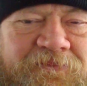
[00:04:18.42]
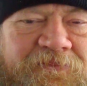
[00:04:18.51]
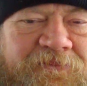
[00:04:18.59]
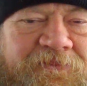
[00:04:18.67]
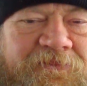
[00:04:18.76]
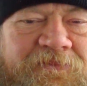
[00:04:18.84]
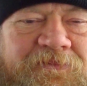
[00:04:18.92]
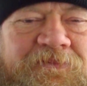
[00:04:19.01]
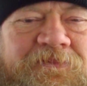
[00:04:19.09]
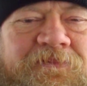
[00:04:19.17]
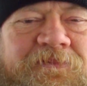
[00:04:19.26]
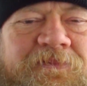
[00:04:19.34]

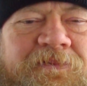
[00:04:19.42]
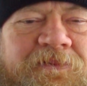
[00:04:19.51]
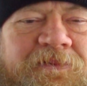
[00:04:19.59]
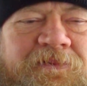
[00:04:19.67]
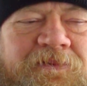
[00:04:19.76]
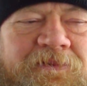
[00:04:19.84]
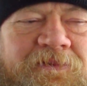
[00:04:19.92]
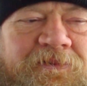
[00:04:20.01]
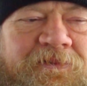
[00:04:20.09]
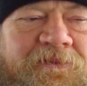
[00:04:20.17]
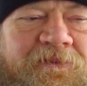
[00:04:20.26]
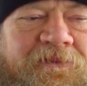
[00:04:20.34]

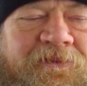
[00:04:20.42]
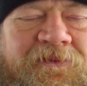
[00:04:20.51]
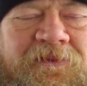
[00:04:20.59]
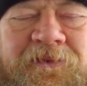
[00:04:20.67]
(no one is talking)